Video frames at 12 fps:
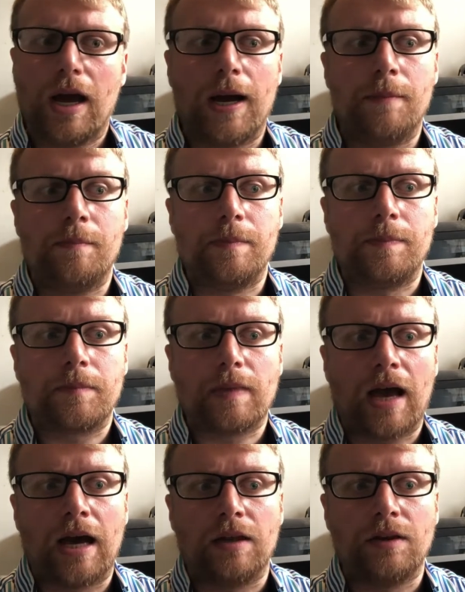
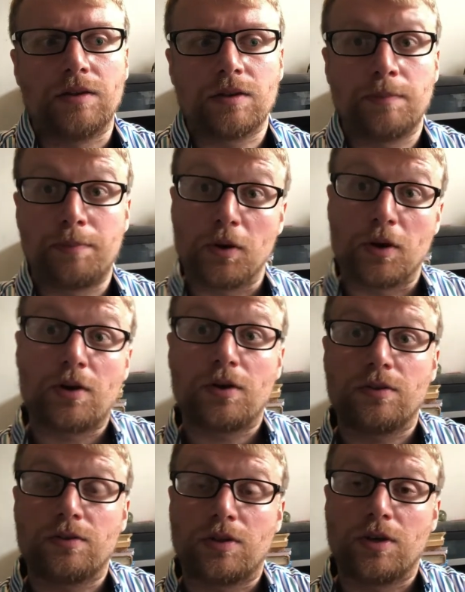And the book
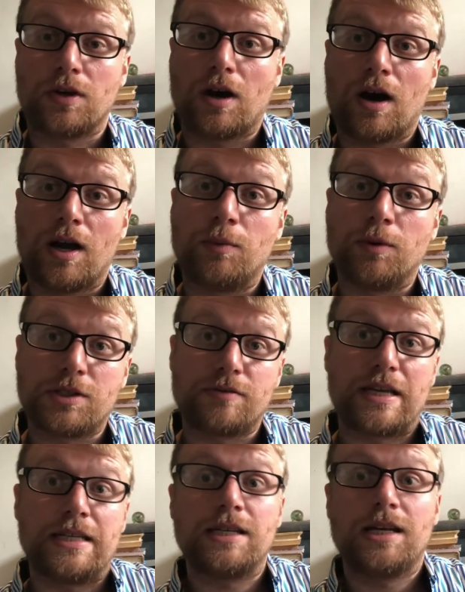that I want to
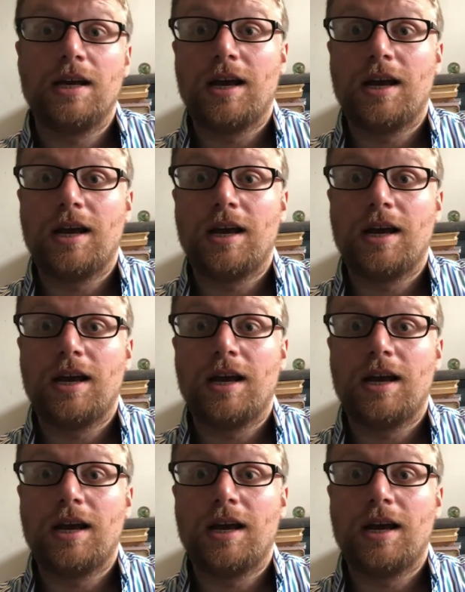read